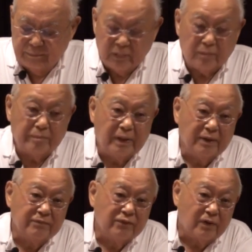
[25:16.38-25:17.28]
built
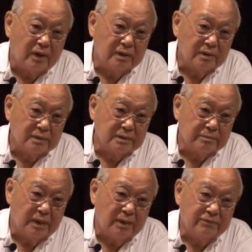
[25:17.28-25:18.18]
bonfires,
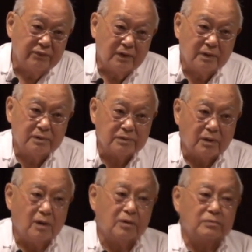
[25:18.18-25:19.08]
bonfires
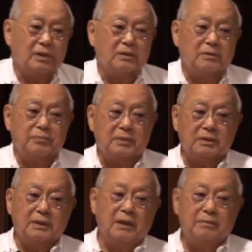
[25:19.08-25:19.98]
all around the
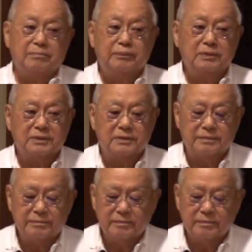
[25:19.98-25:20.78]
camp prison.